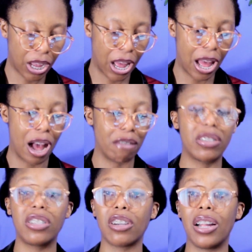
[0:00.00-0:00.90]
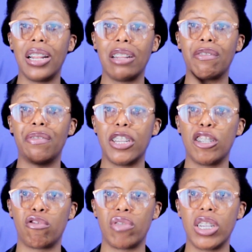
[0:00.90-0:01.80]
I have Start Late
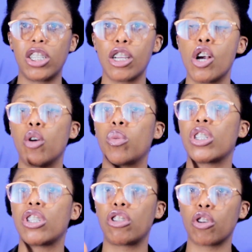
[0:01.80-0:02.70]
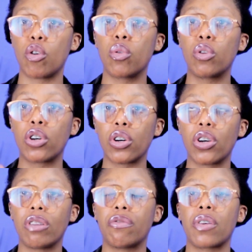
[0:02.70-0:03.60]
Finish Rich, which is so
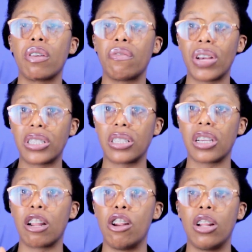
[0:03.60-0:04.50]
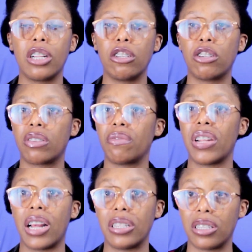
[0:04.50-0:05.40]
good for investing and learning just
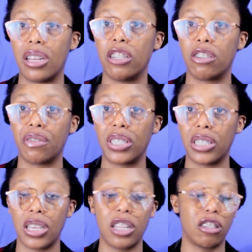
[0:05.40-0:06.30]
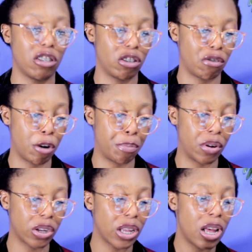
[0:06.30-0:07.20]
financial literacy. It's such a great
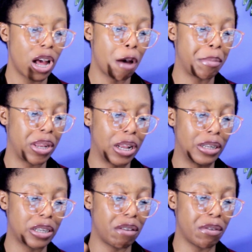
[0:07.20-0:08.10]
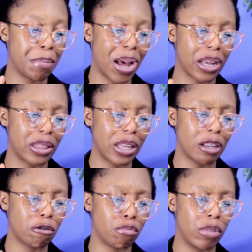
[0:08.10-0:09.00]
book. I mean, David Bach, I
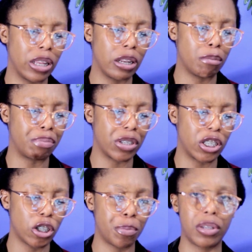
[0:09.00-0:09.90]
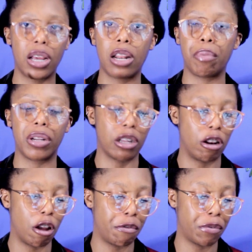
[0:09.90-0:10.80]
think it's mainly British, but anybody
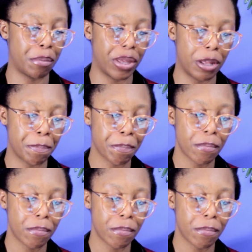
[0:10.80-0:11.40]
can learn from it.